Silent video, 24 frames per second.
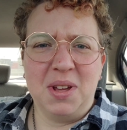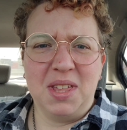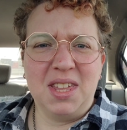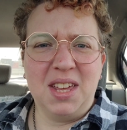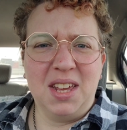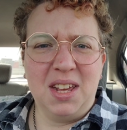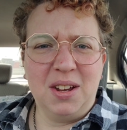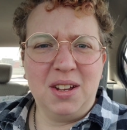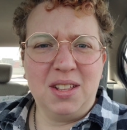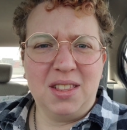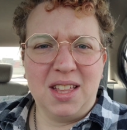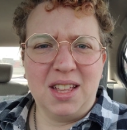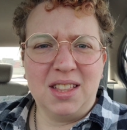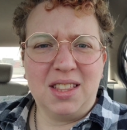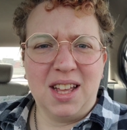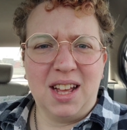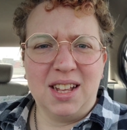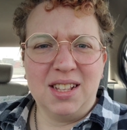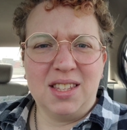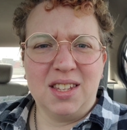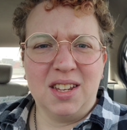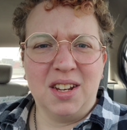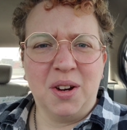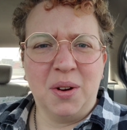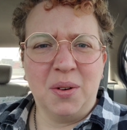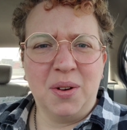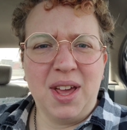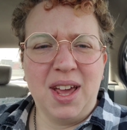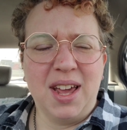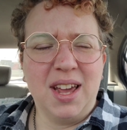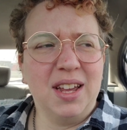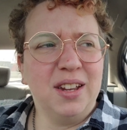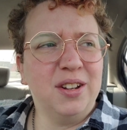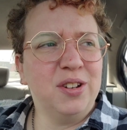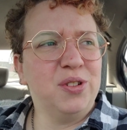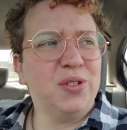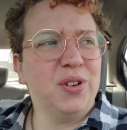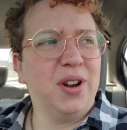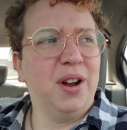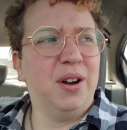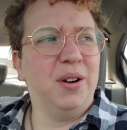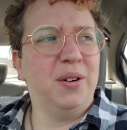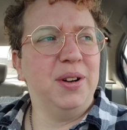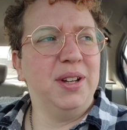think that that's an okay intro?